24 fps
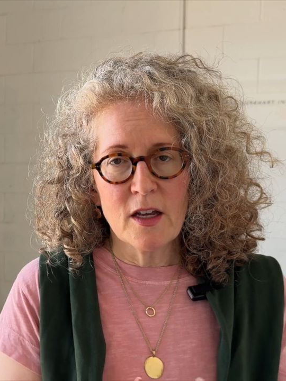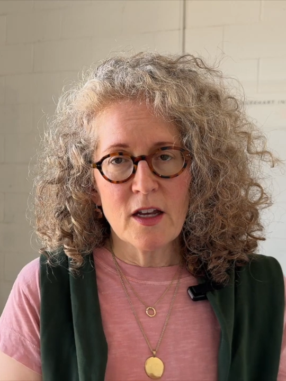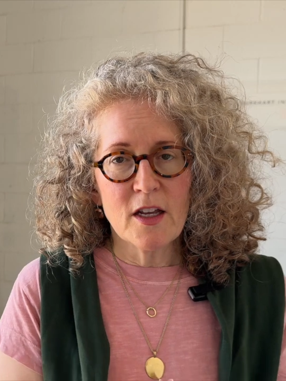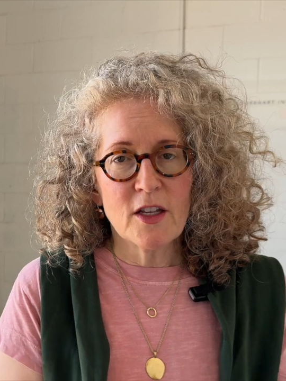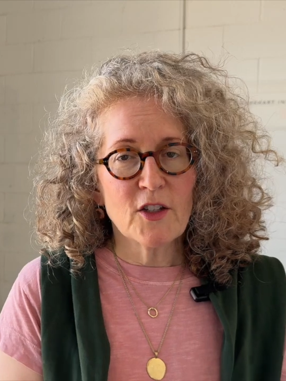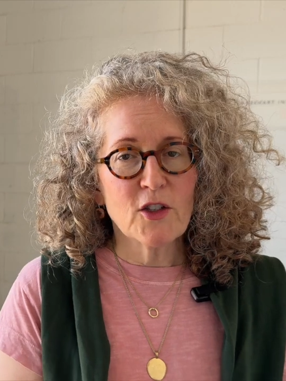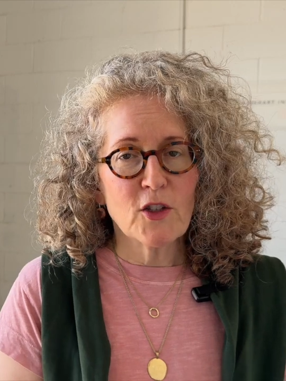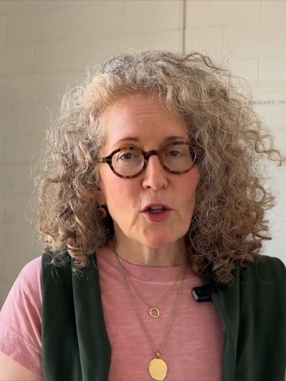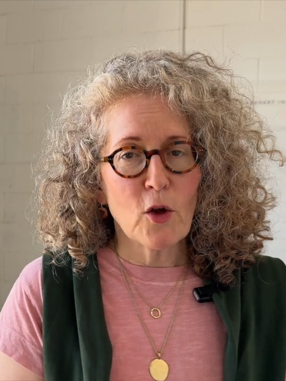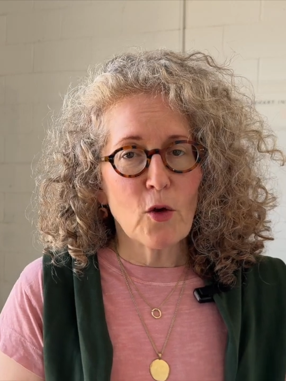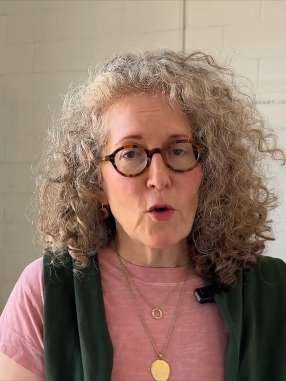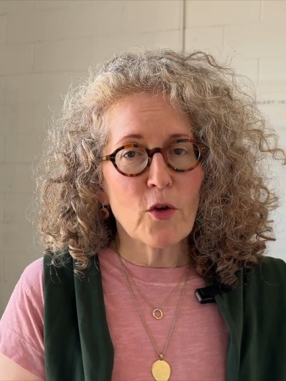
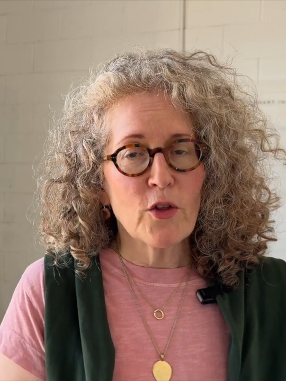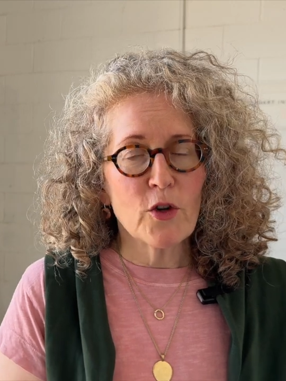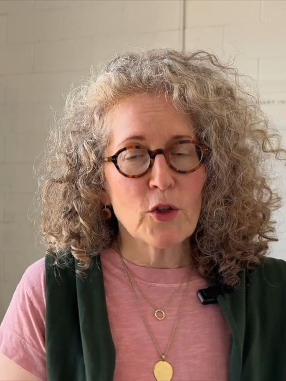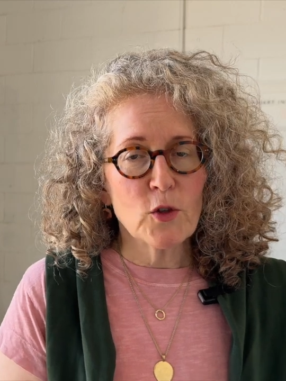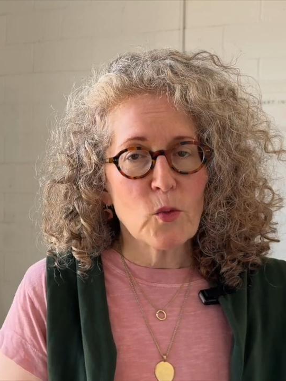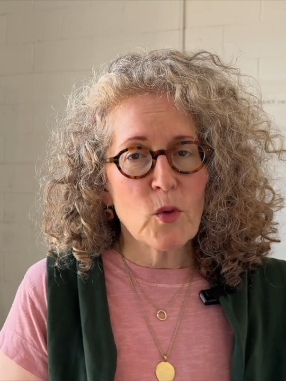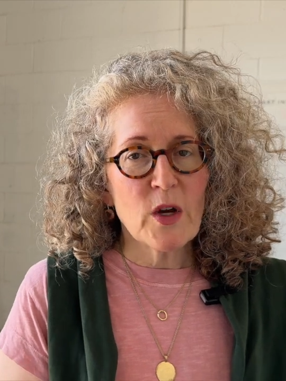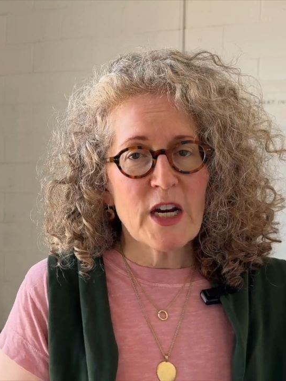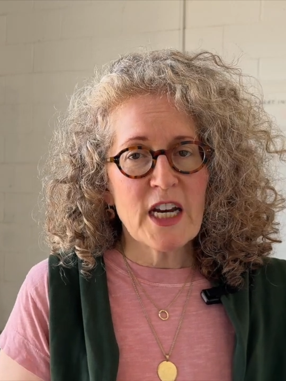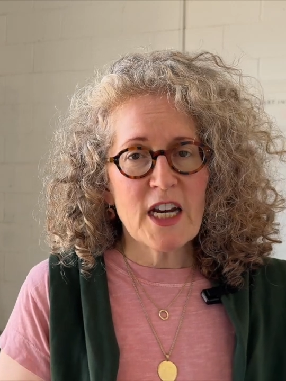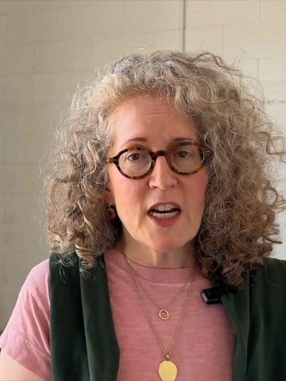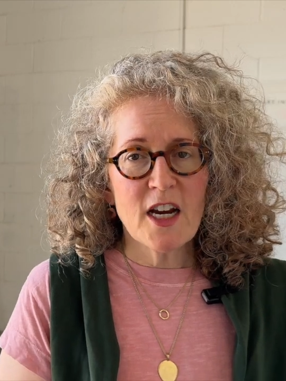So there's
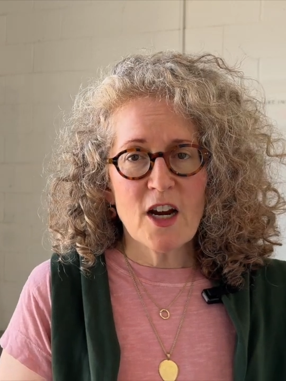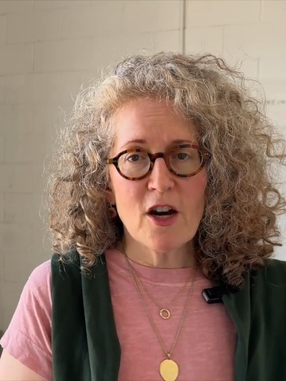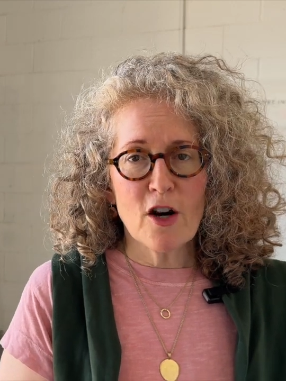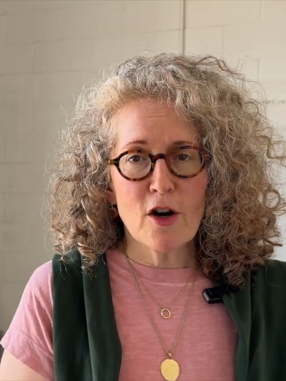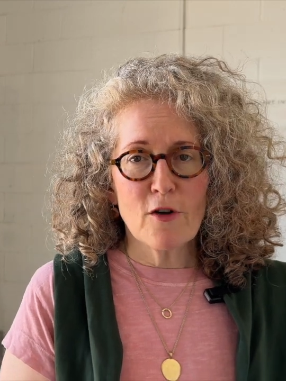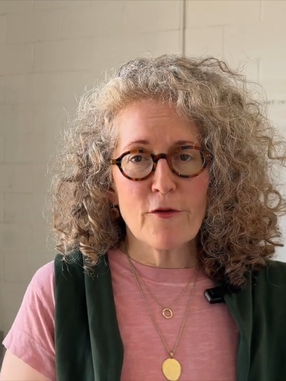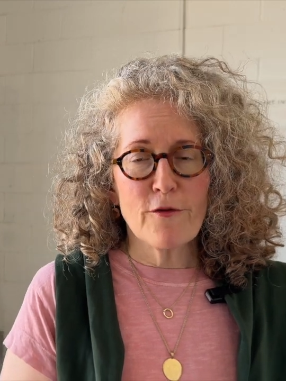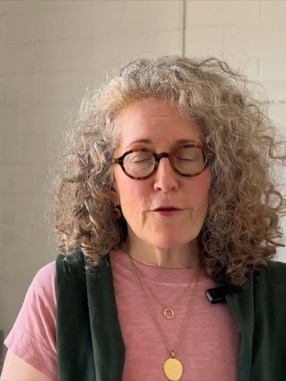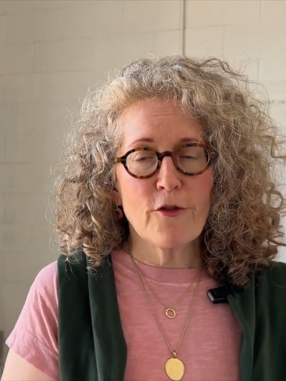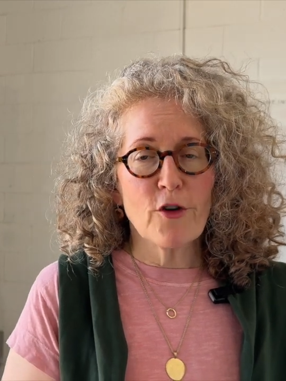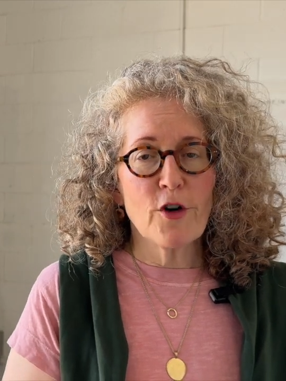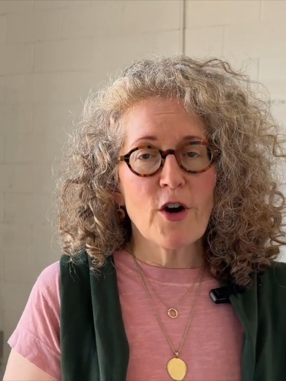one in
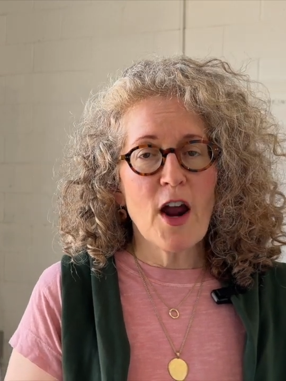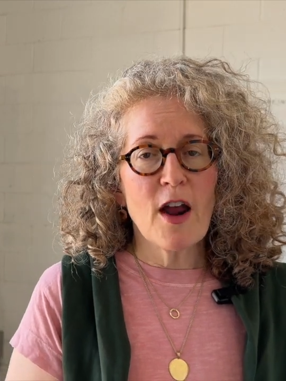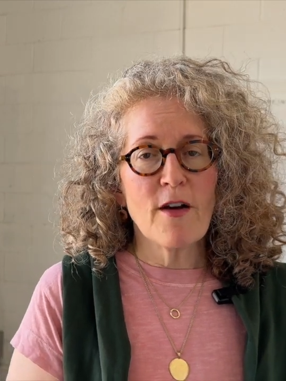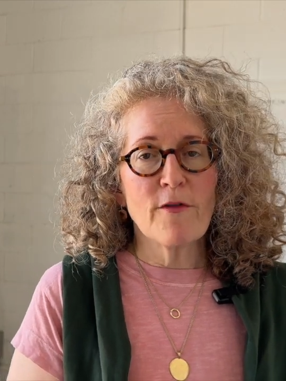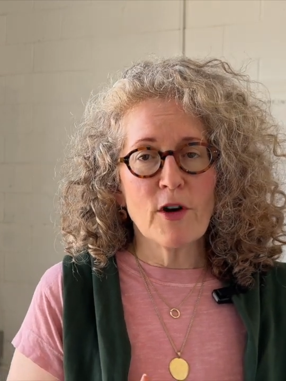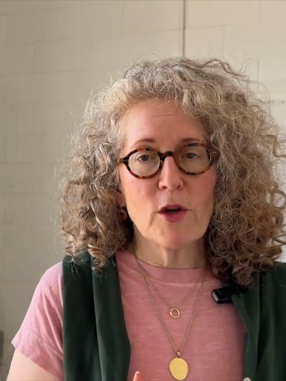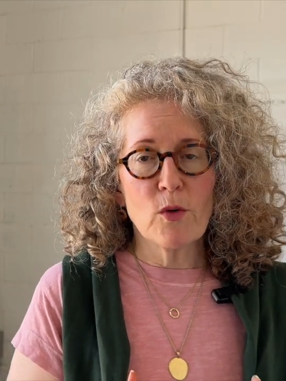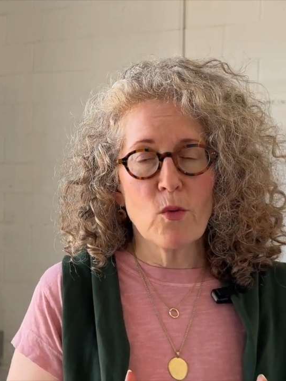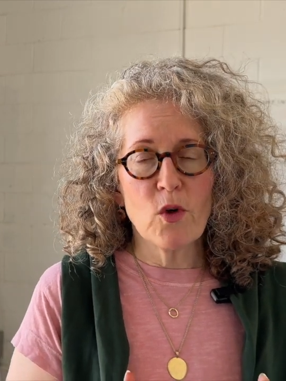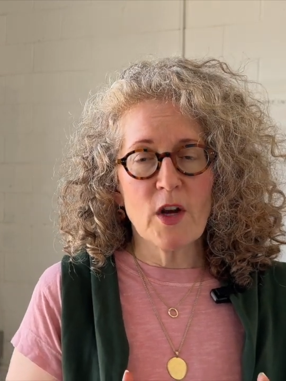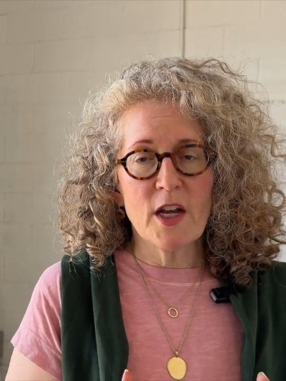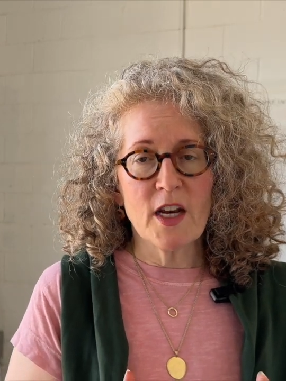here for
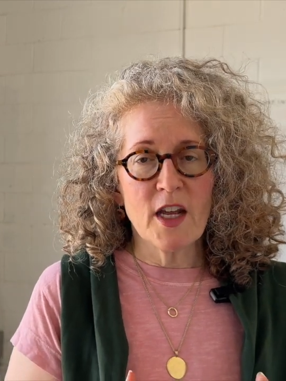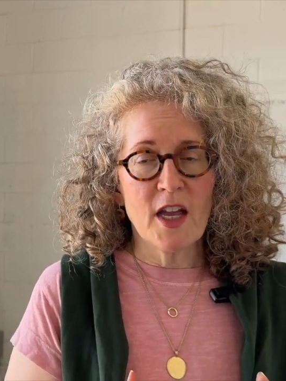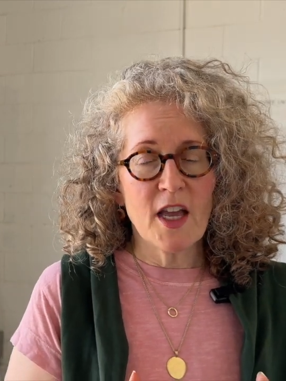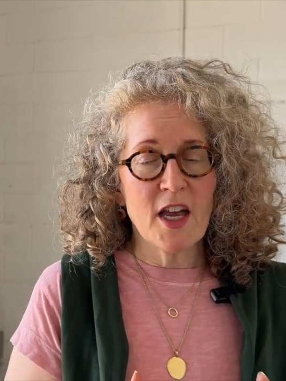everyone.